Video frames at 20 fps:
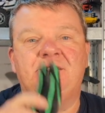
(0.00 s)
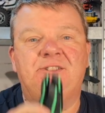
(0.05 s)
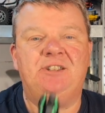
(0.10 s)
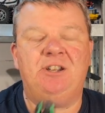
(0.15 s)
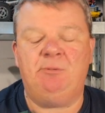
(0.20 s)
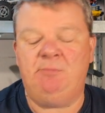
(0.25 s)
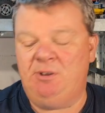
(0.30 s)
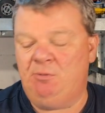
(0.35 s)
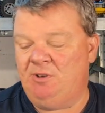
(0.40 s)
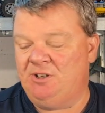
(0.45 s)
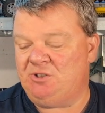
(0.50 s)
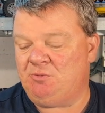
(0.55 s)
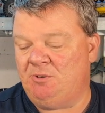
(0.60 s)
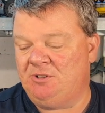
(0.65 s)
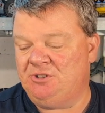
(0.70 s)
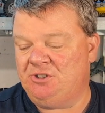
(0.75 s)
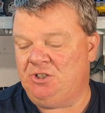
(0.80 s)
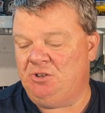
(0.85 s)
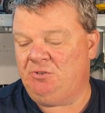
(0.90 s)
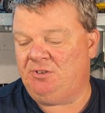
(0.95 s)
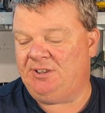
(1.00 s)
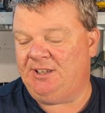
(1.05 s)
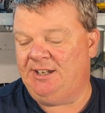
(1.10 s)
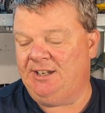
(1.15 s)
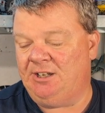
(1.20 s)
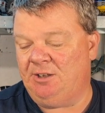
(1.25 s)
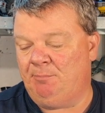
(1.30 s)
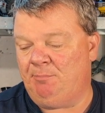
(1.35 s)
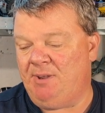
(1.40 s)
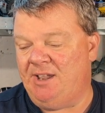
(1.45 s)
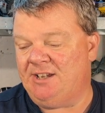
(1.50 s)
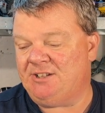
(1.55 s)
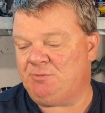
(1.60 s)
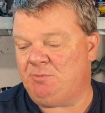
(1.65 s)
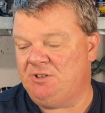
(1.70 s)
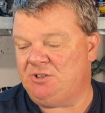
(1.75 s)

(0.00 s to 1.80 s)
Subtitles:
Tell me which ones you think are best,